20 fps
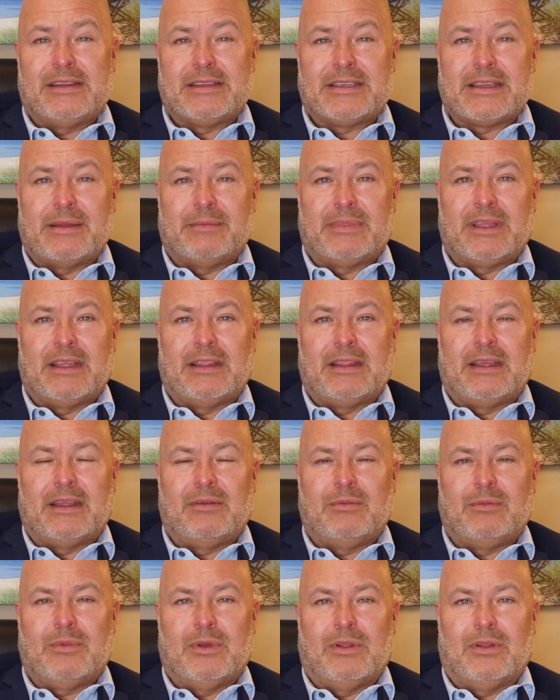something
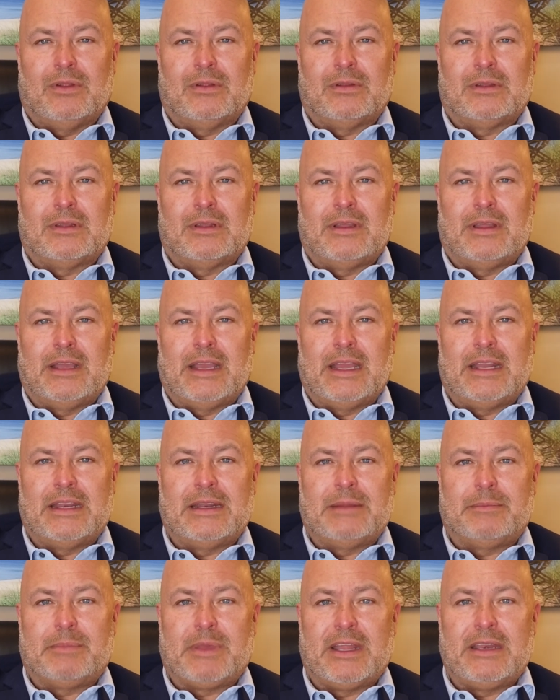that we'll get
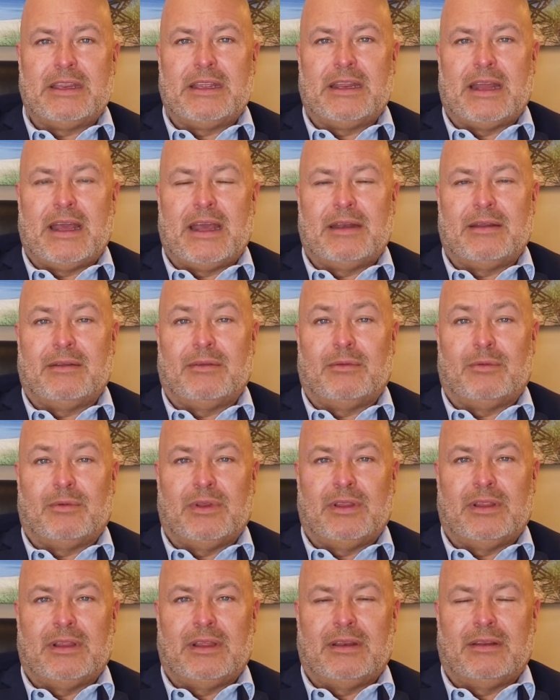an opinion on
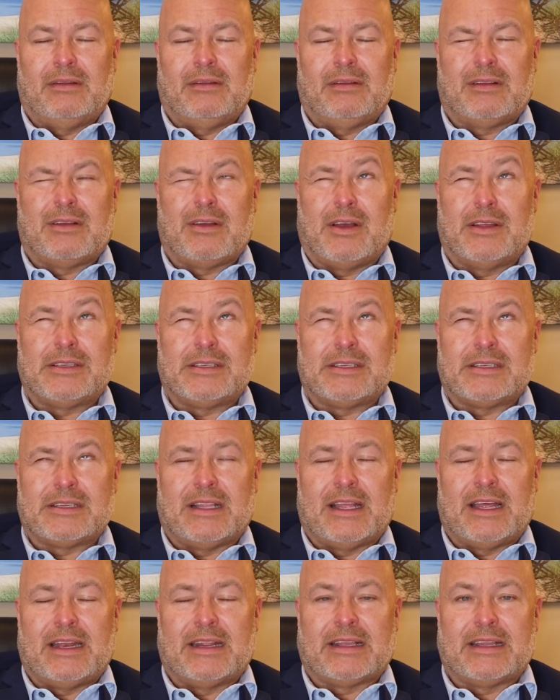that causes a
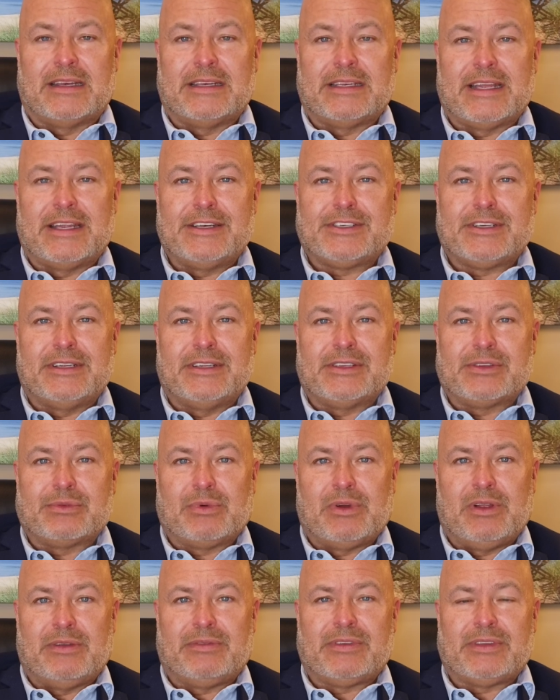lot of contention is
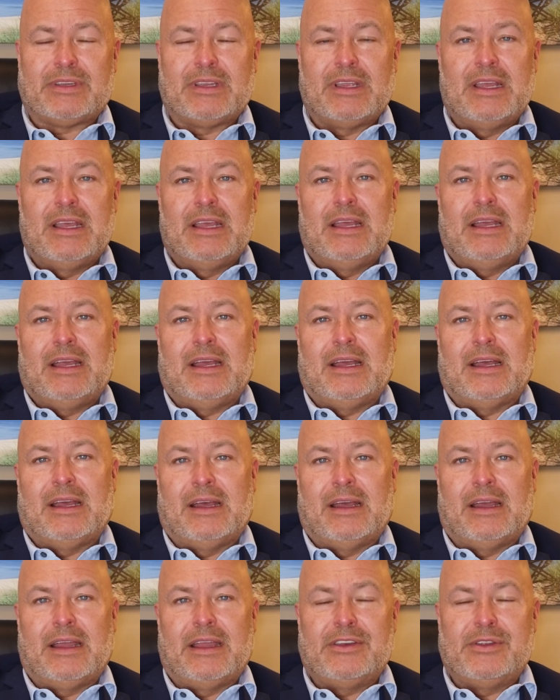roofs
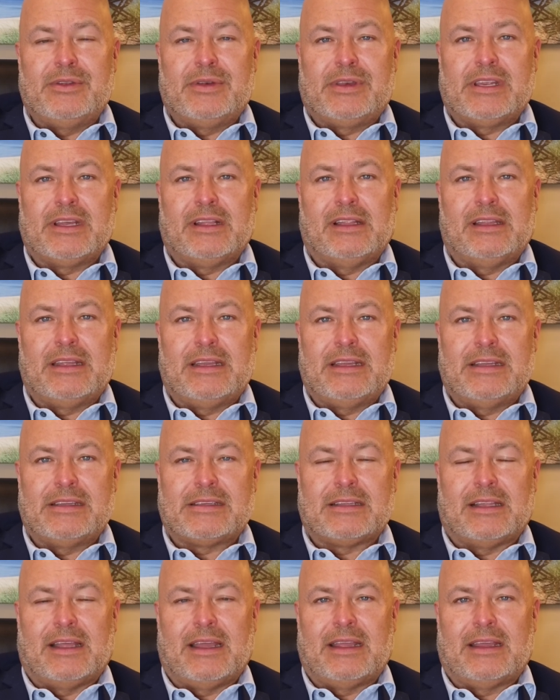and
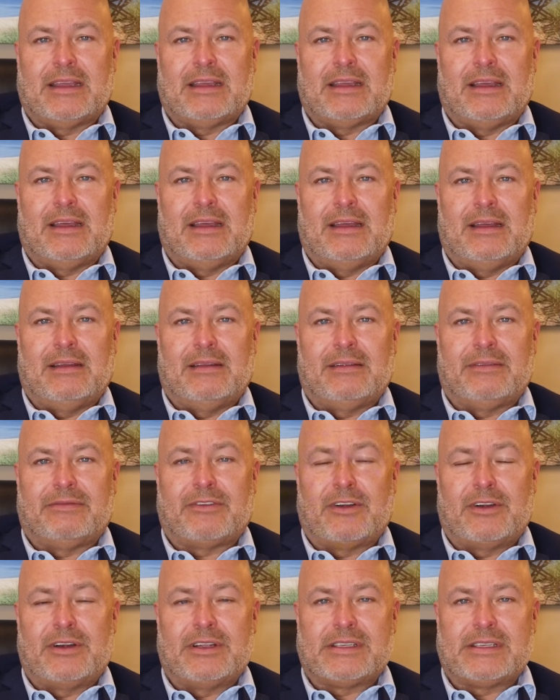utilities like
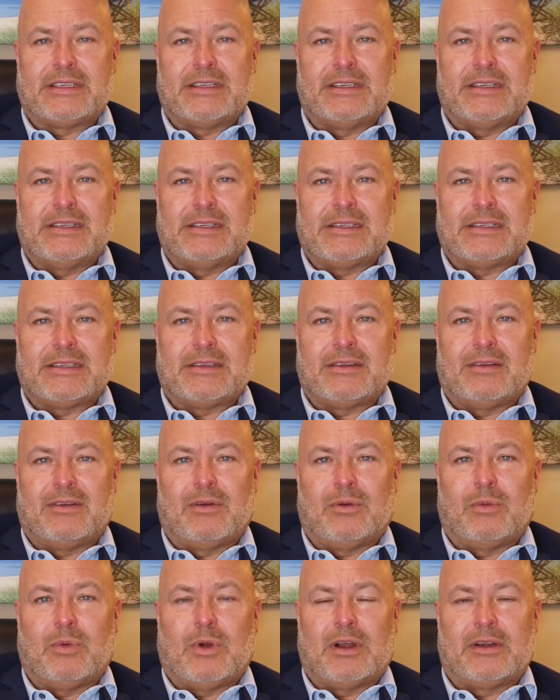furnaces
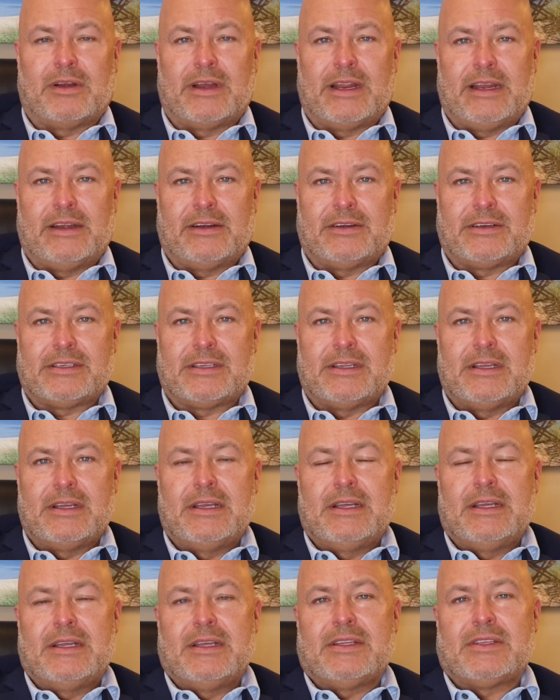or water heaters.
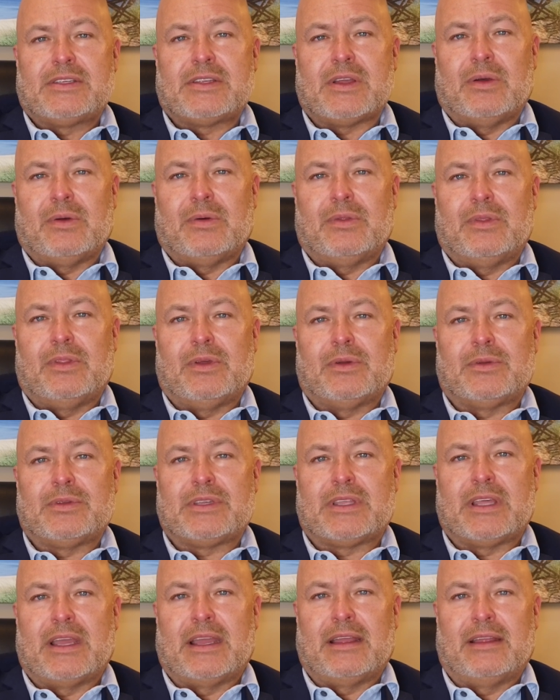So
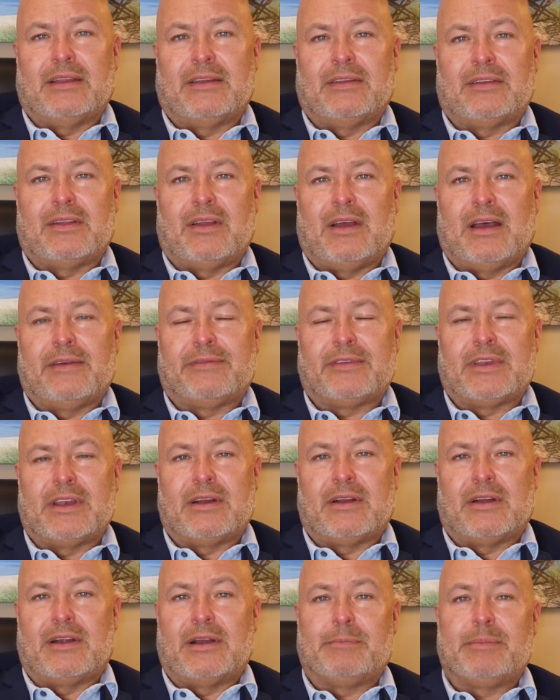those things often
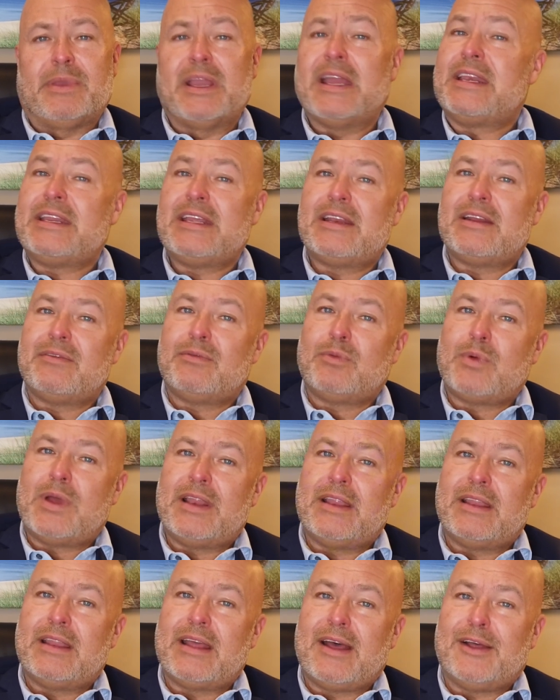are an opinion of
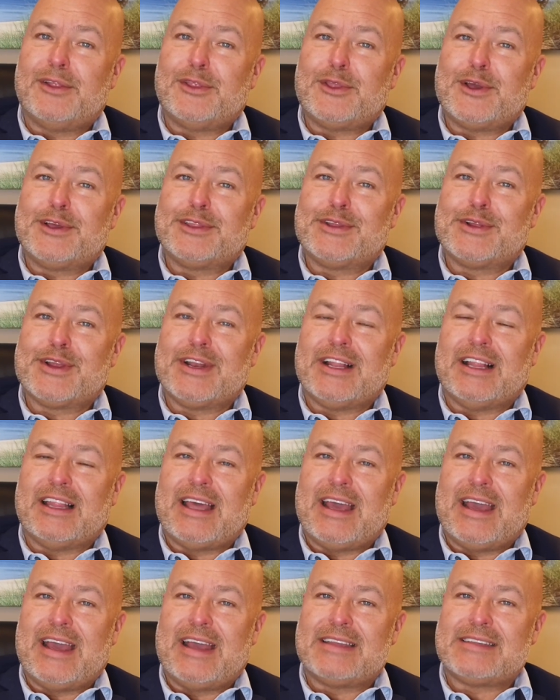how long they're going to
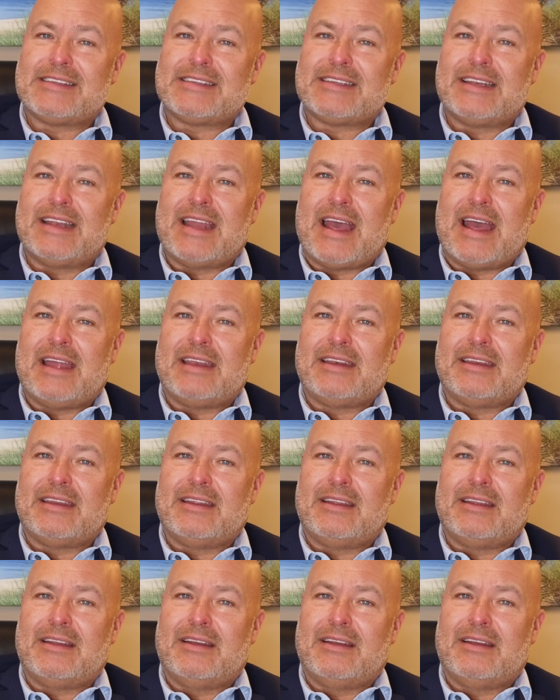last, not